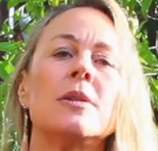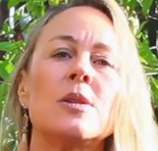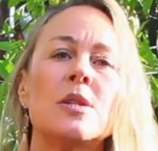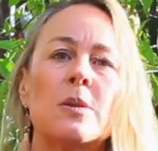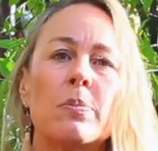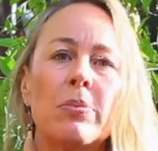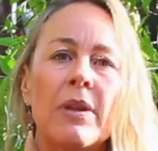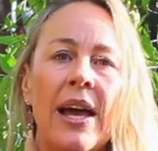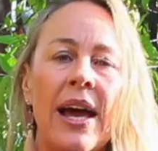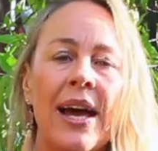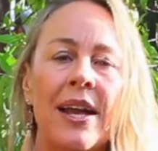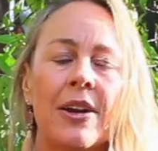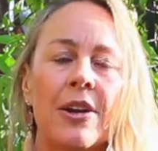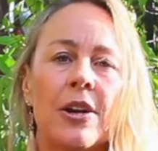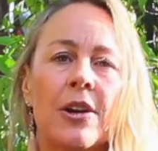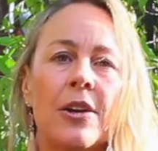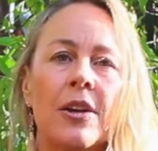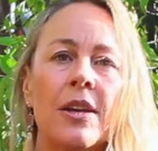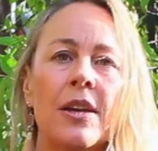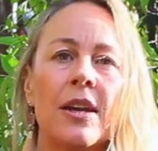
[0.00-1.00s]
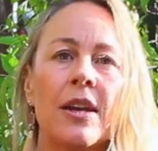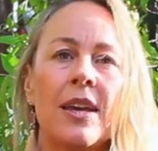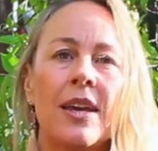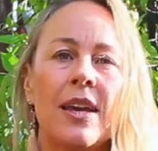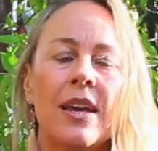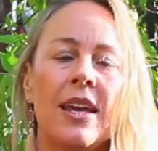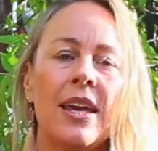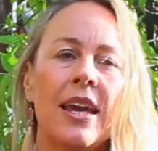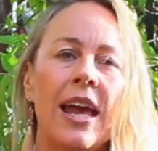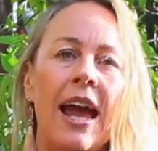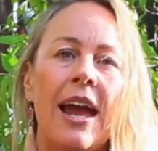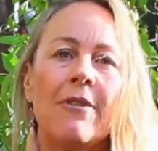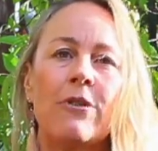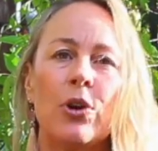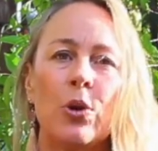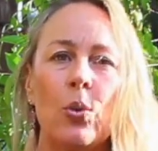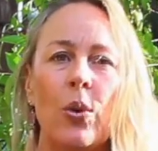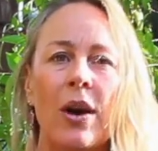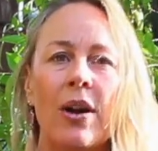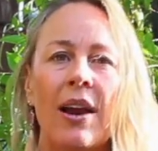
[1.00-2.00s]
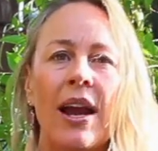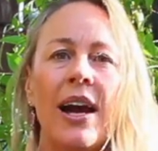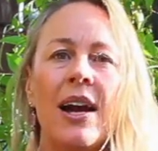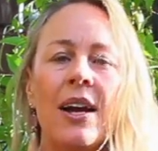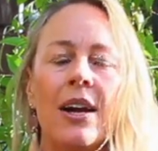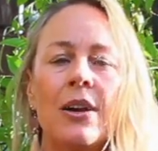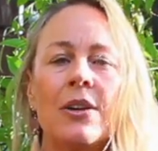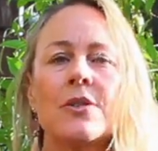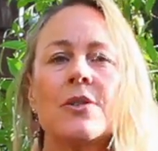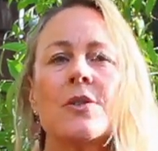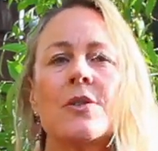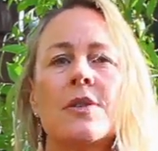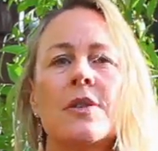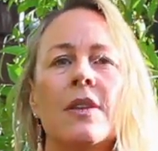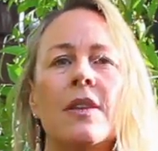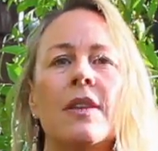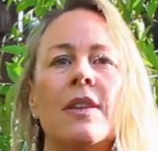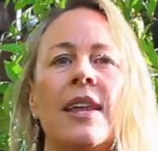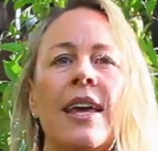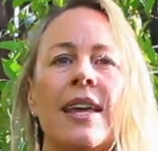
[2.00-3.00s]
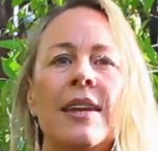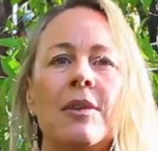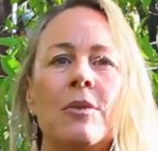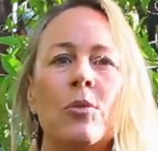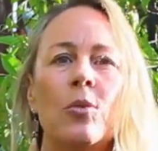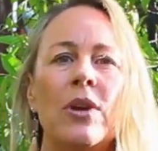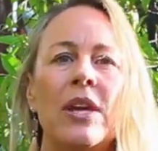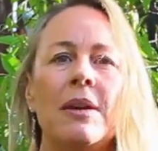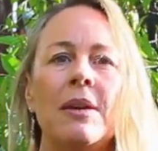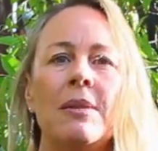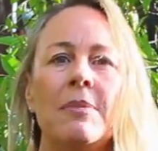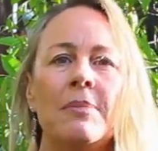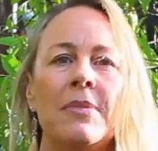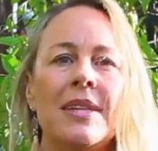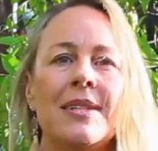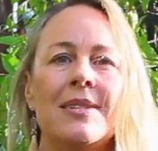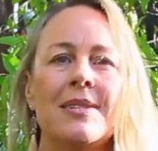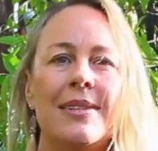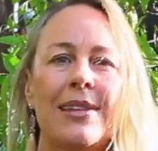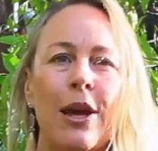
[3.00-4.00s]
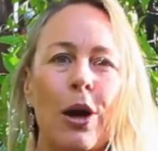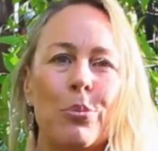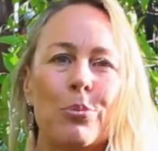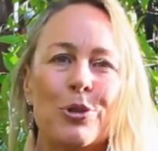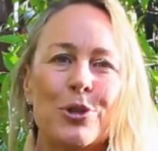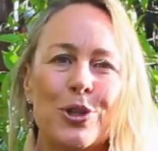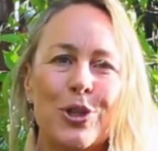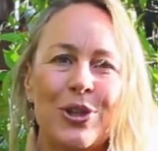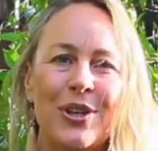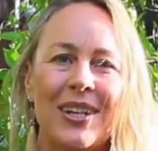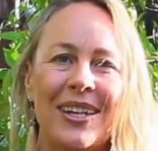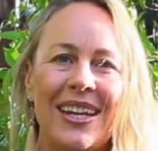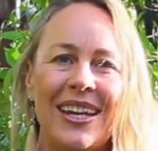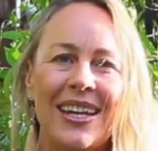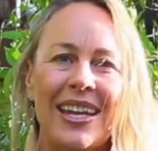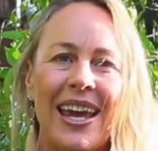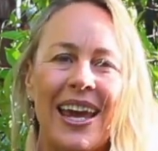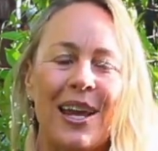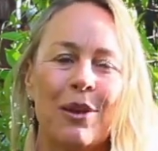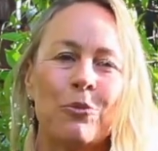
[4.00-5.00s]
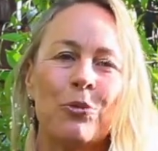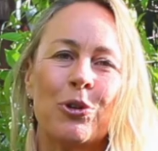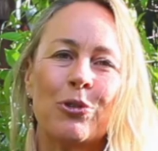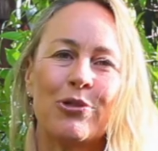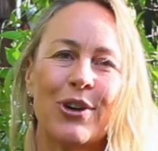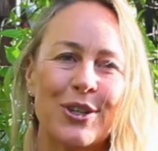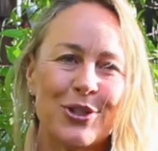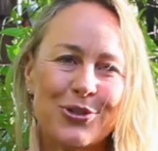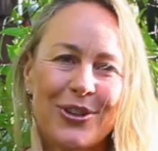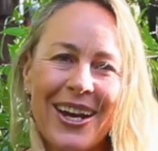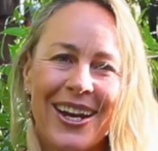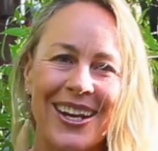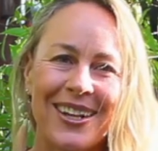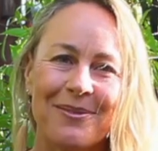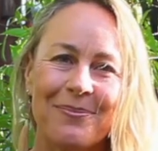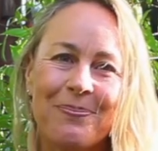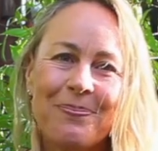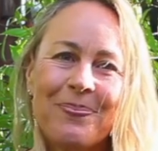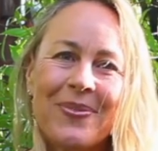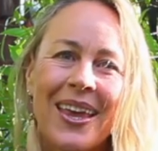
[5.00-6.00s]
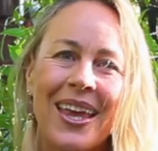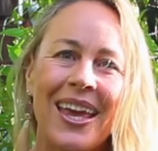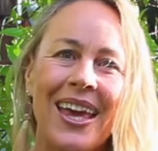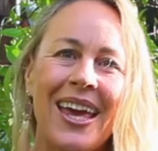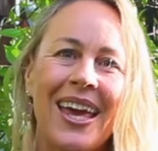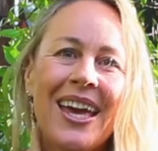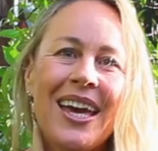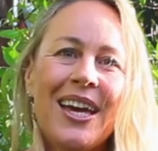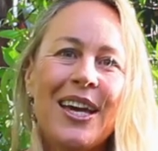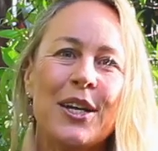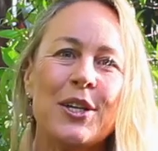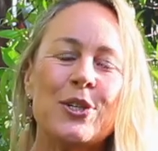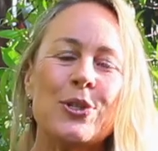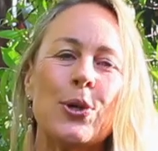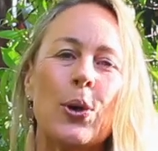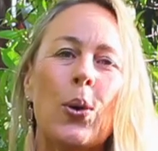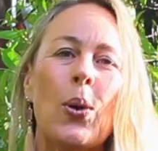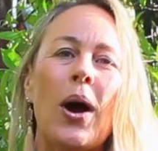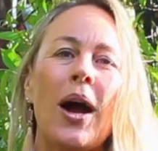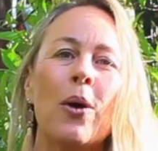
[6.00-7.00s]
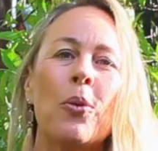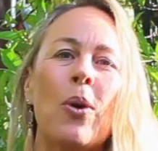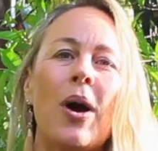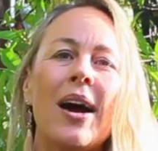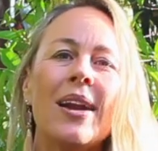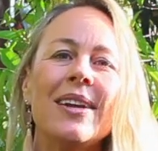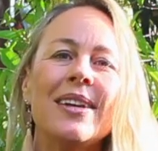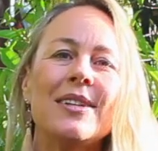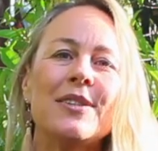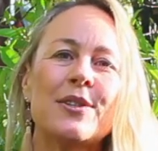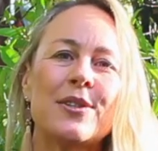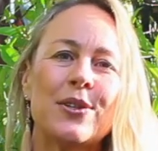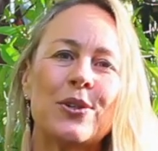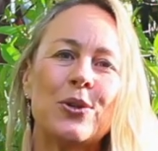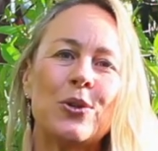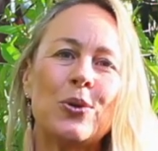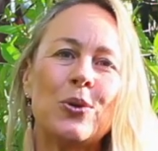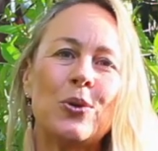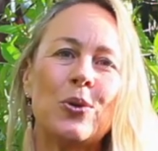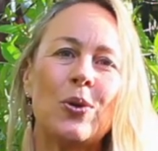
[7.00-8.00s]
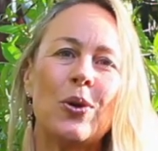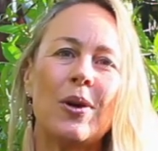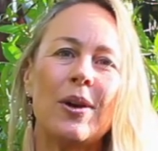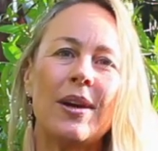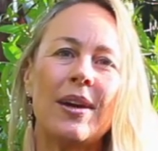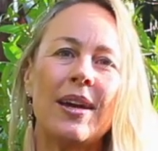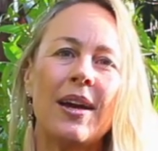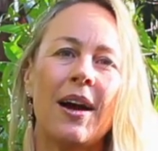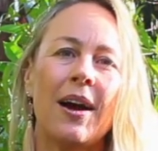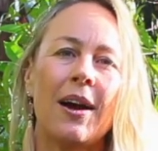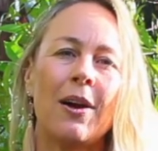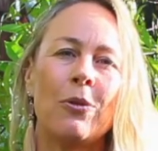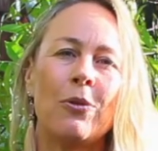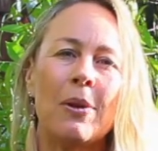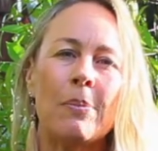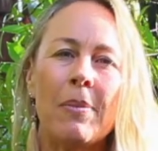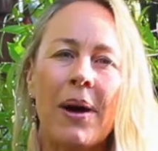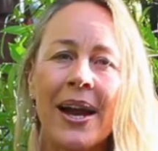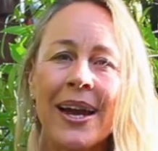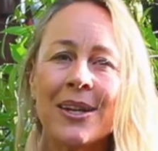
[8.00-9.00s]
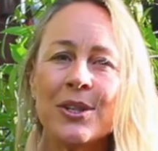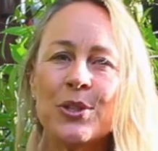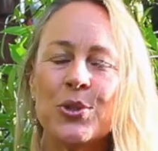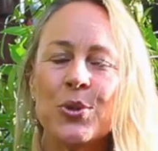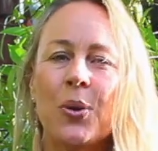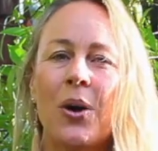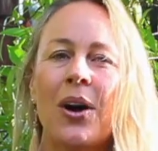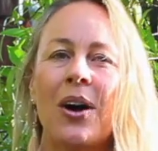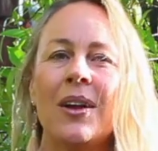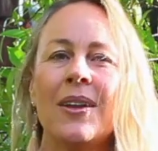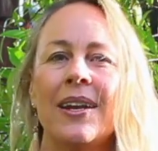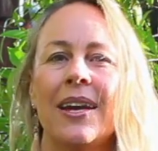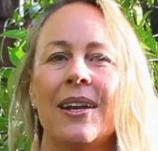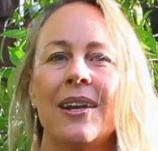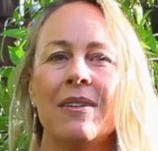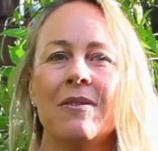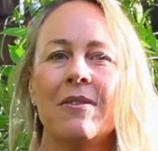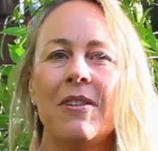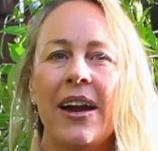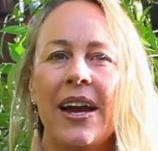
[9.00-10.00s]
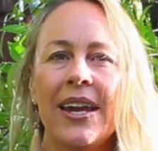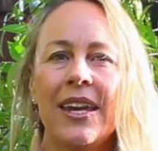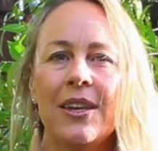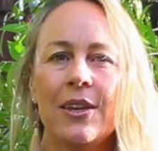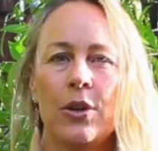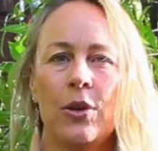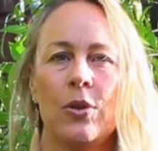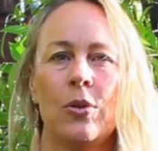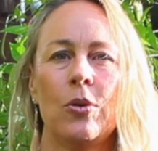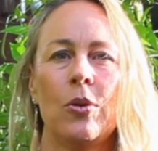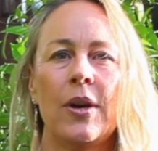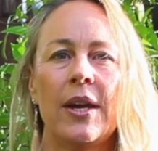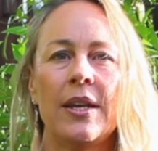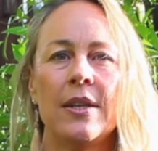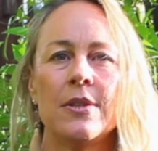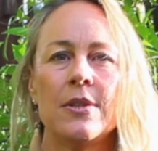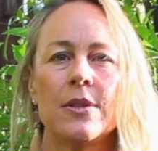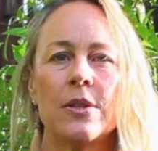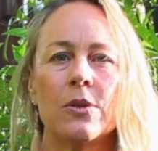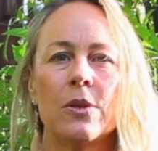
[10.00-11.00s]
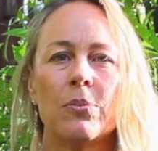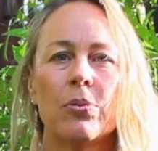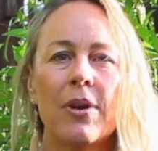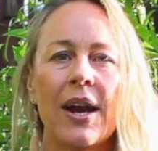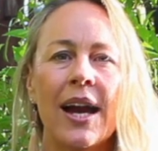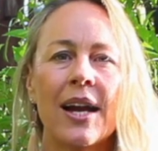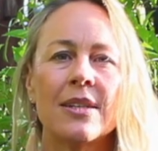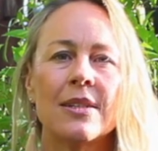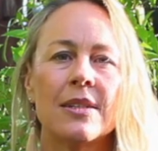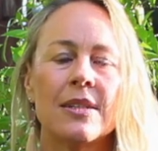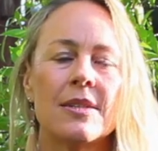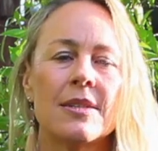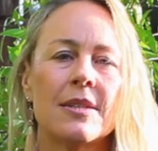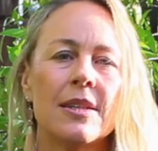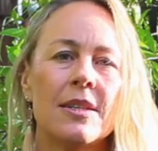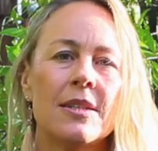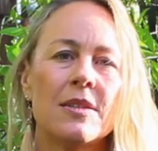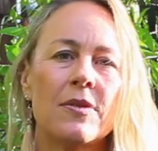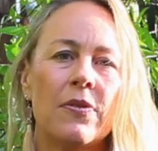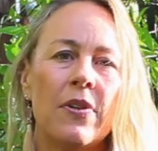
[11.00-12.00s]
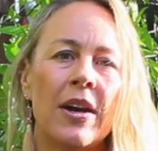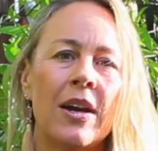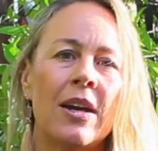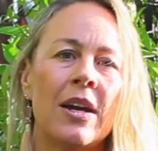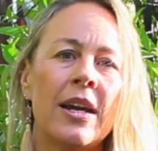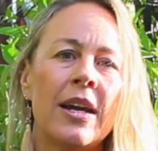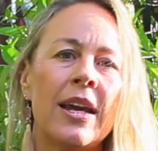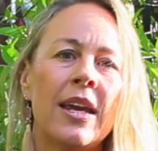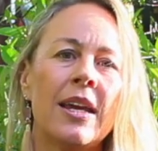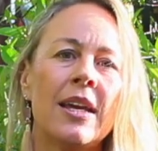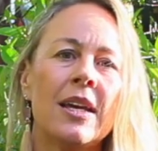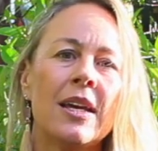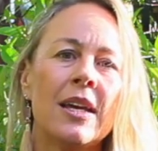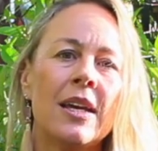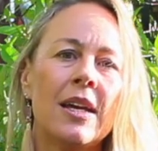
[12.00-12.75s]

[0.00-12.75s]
is splattered everywhere else, then we miss the opportunity and we're frustrated. So I wanted to remind you all and invite you into a practice that's very